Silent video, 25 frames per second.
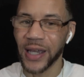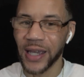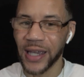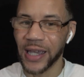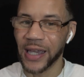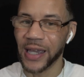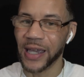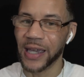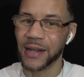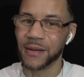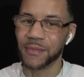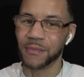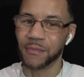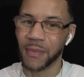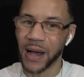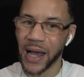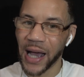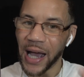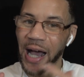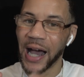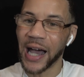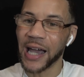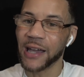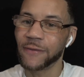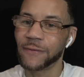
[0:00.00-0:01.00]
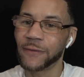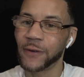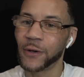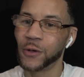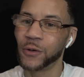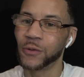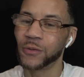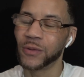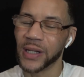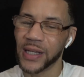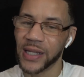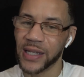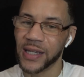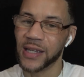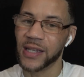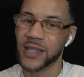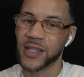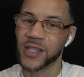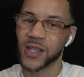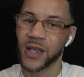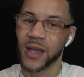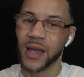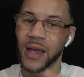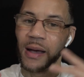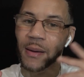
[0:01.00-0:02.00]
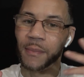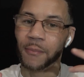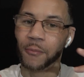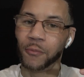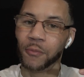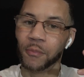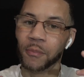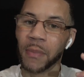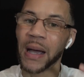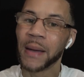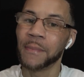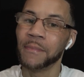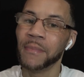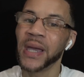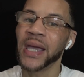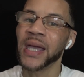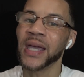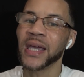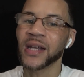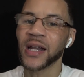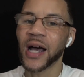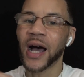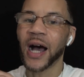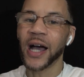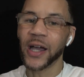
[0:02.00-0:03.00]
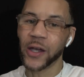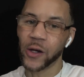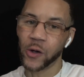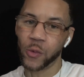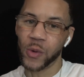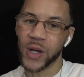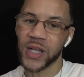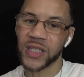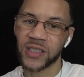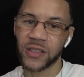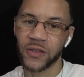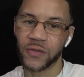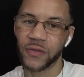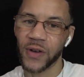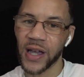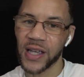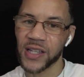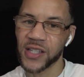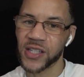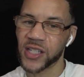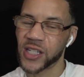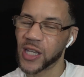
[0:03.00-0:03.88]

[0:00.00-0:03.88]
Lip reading: and my iPhone is my main iOS device.